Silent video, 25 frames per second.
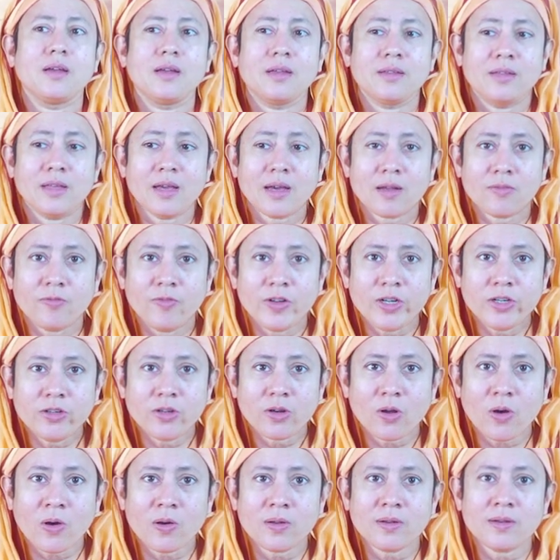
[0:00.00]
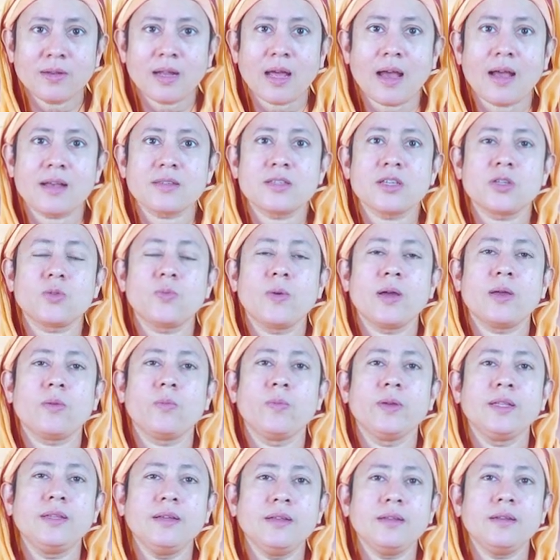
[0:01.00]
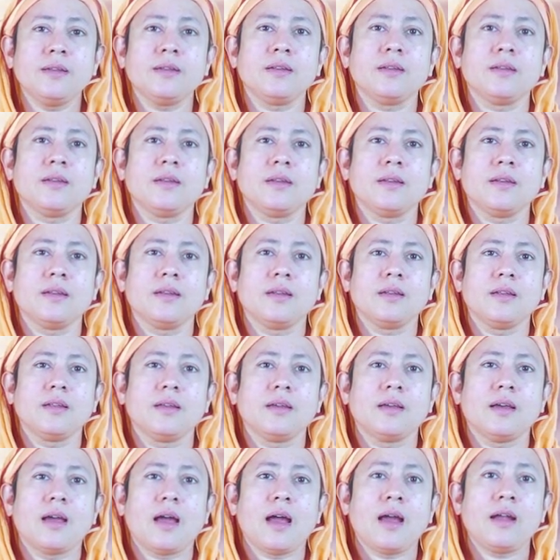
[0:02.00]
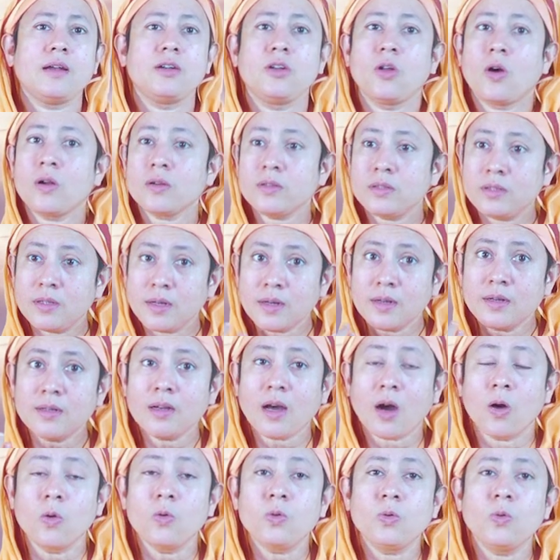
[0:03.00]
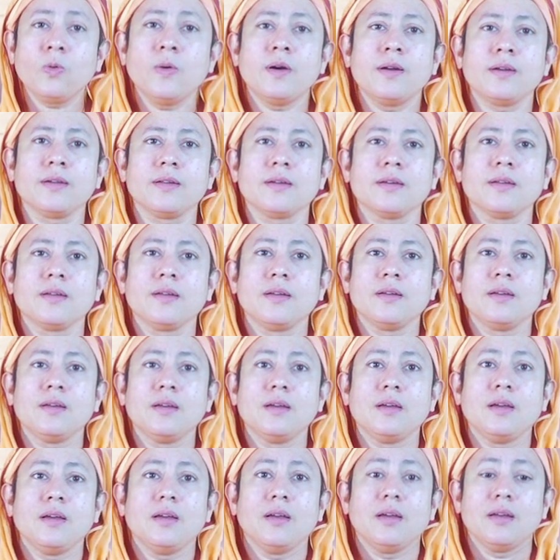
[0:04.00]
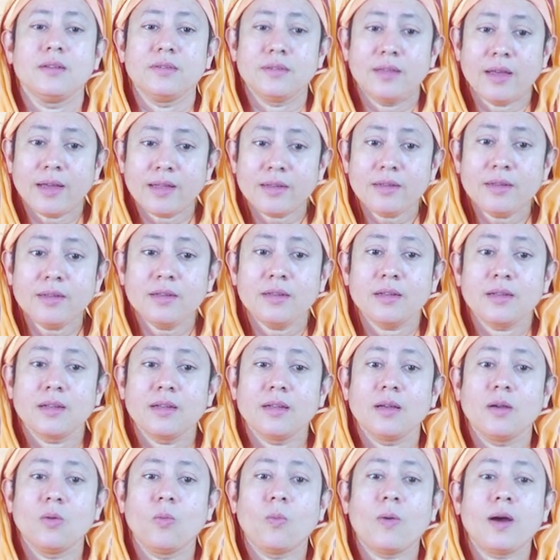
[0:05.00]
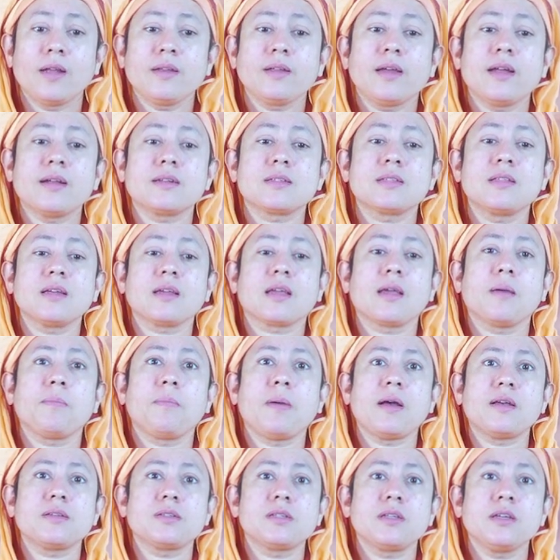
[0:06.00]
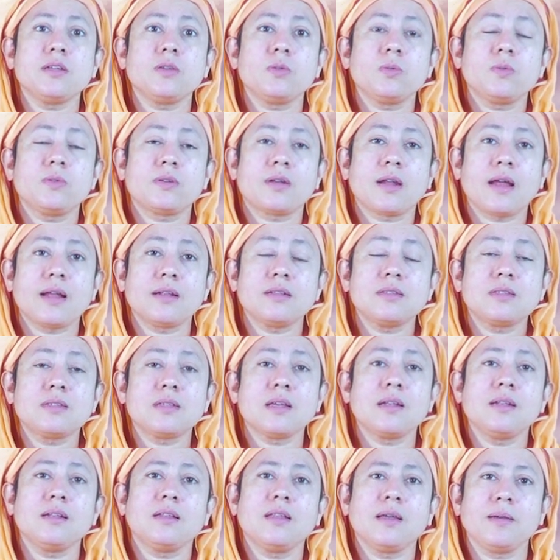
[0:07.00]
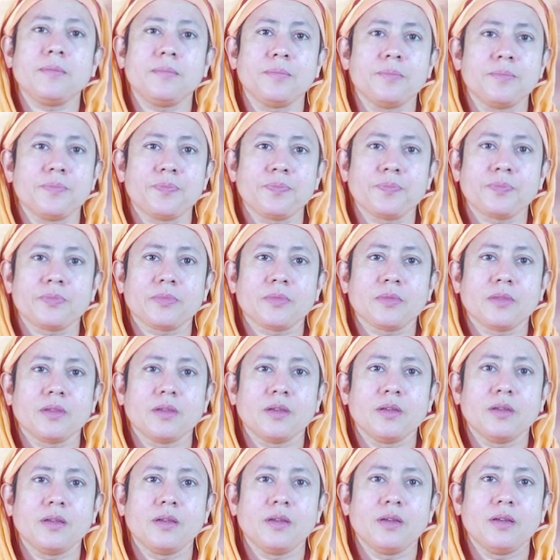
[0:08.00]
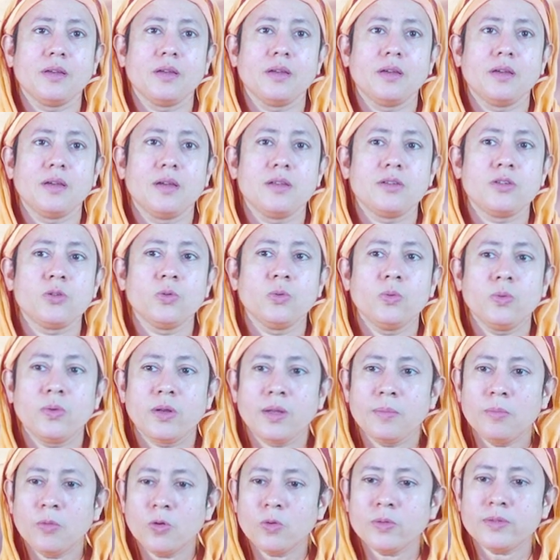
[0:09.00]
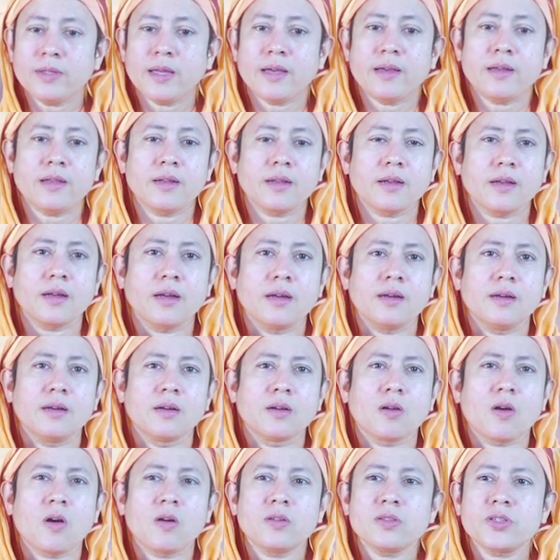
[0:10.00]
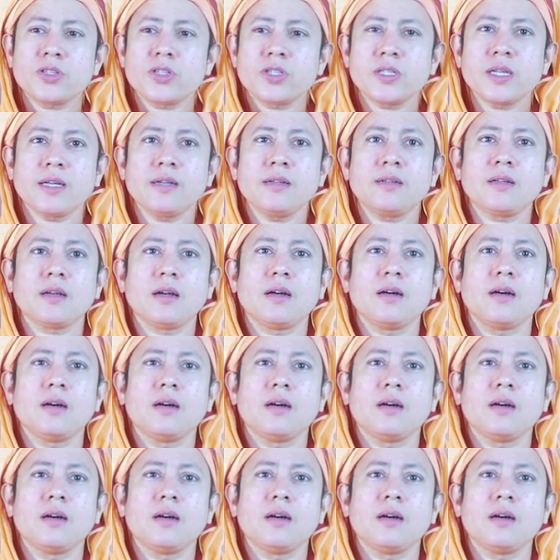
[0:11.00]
they are withdrawn as it were within and not turned outward, then one gets the capacity to transcend them, to remove their constant